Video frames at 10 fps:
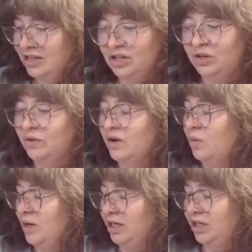
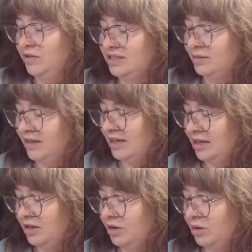We're going to use some
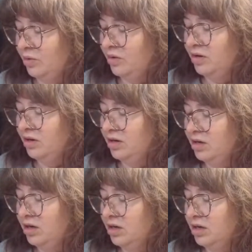phthalo
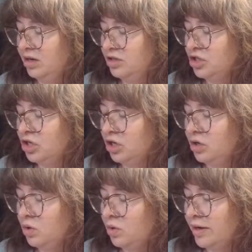
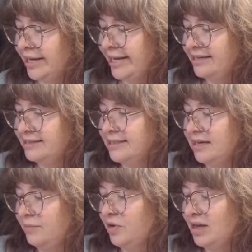turquoise
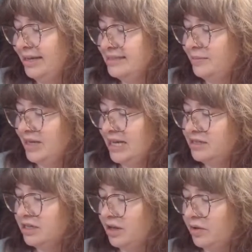and probably some
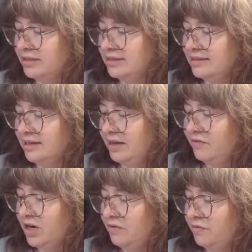indigo. This isn't like
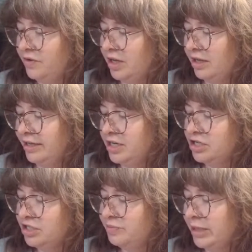very
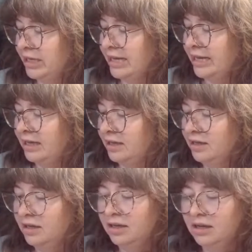fallish, but like,
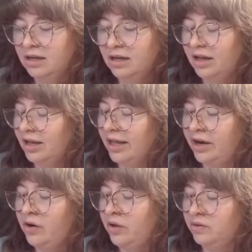I
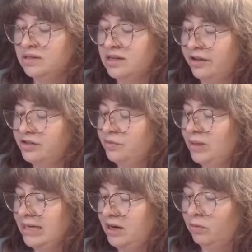don't know, these colors have
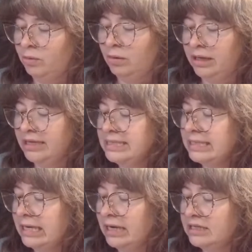been like really
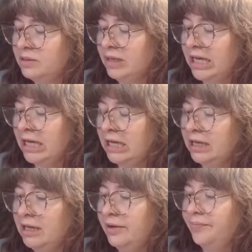singing to me.
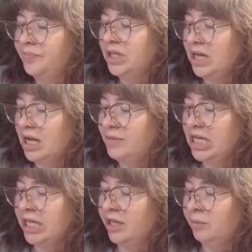I'm
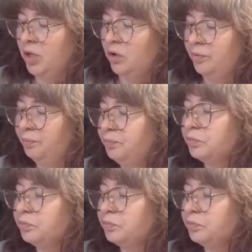in the mood.